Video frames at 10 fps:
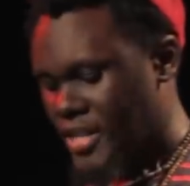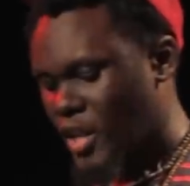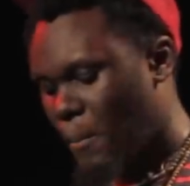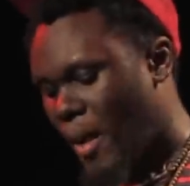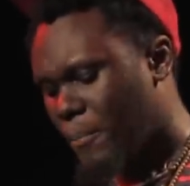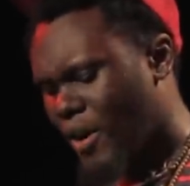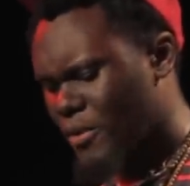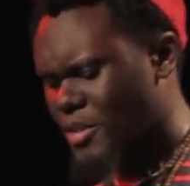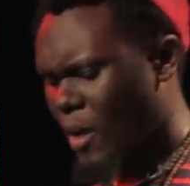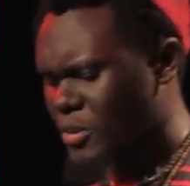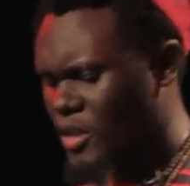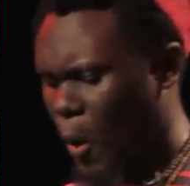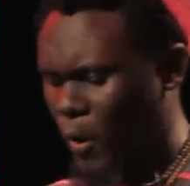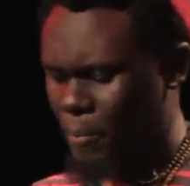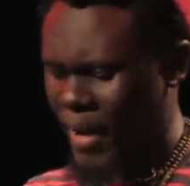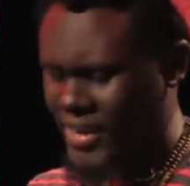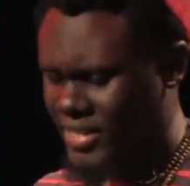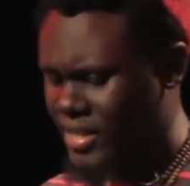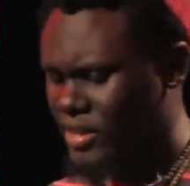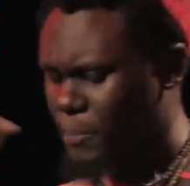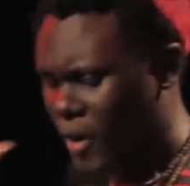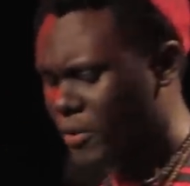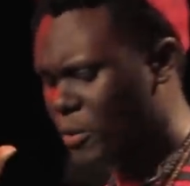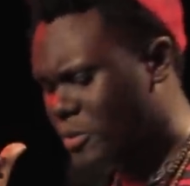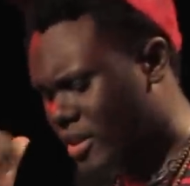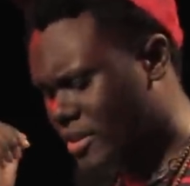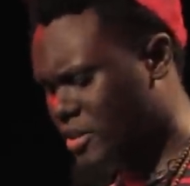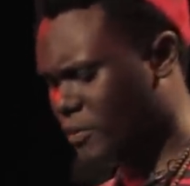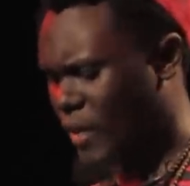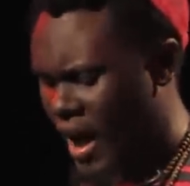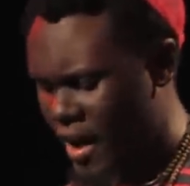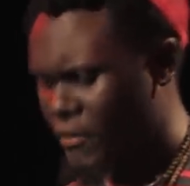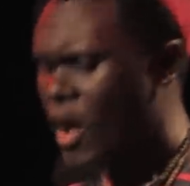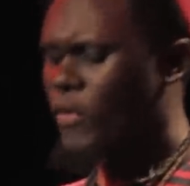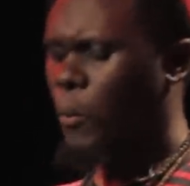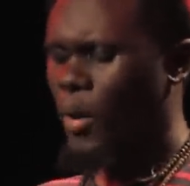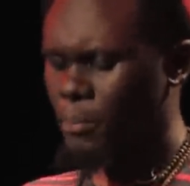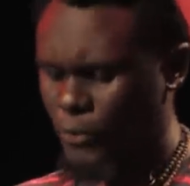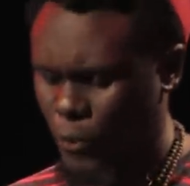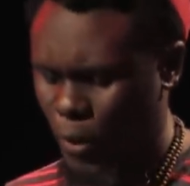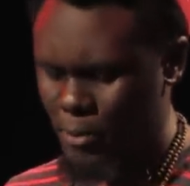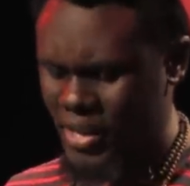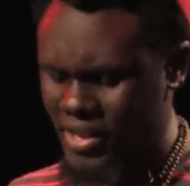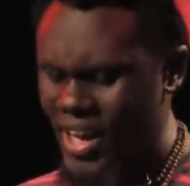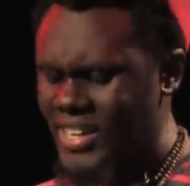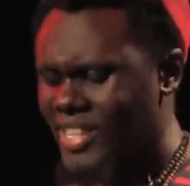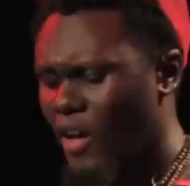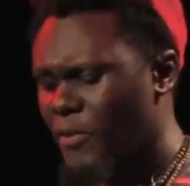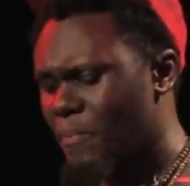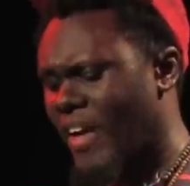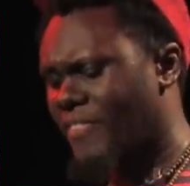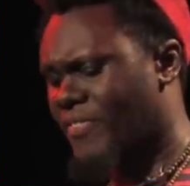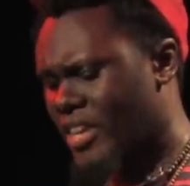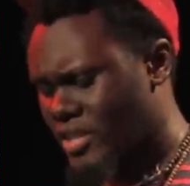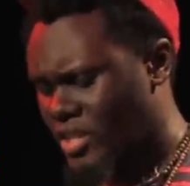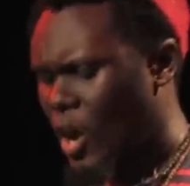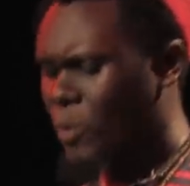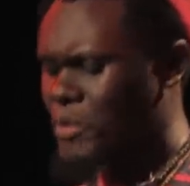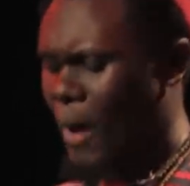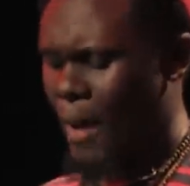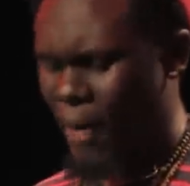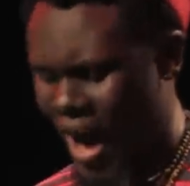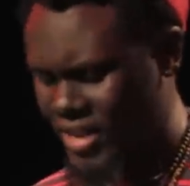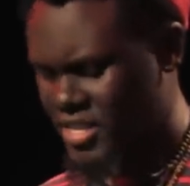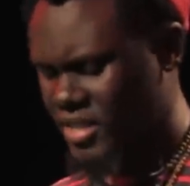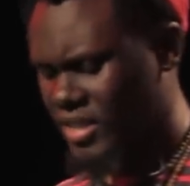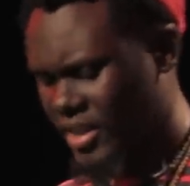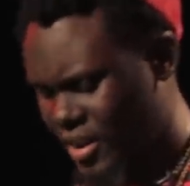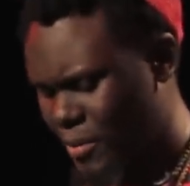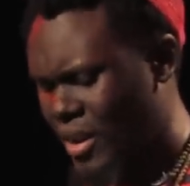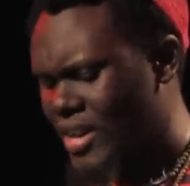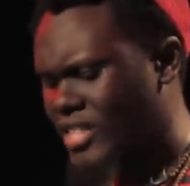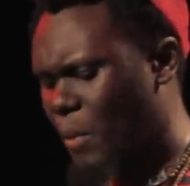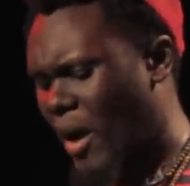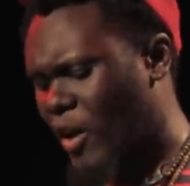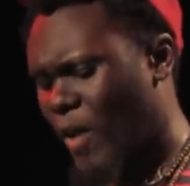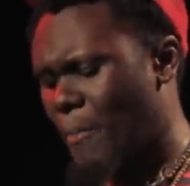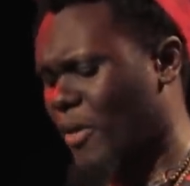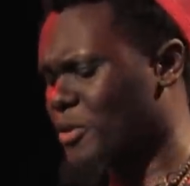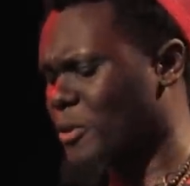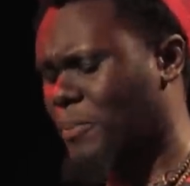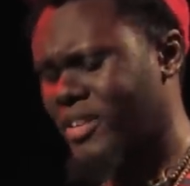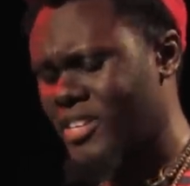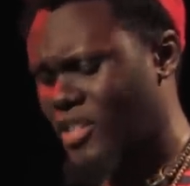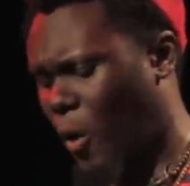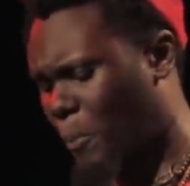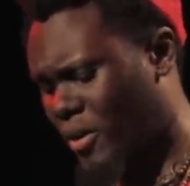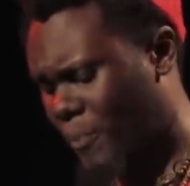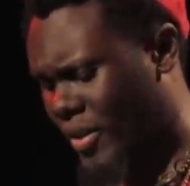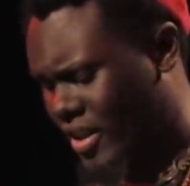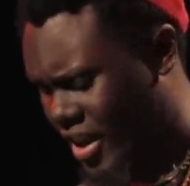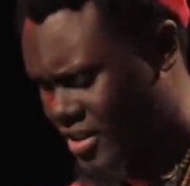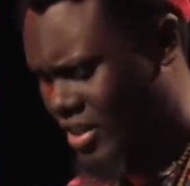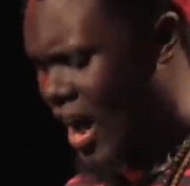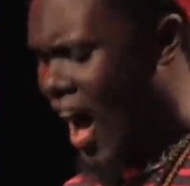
Tell my brothers I was going back to get the brother who didn't survive, the one before me. Tell them that this was my apology to him. Tell my grandmother to please open up the gates.